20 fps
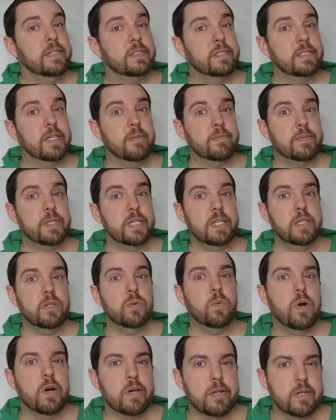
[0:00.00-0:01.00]
Something in
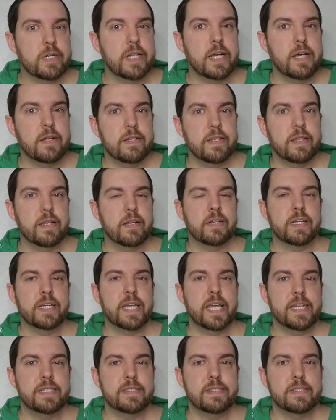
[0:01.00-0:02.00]
the water down there in
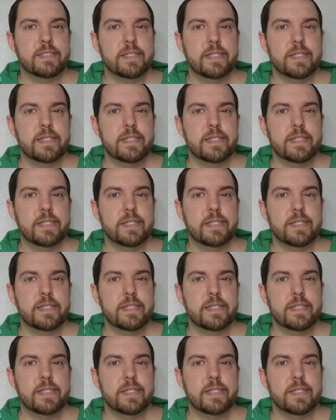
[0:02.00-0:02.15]
Kansas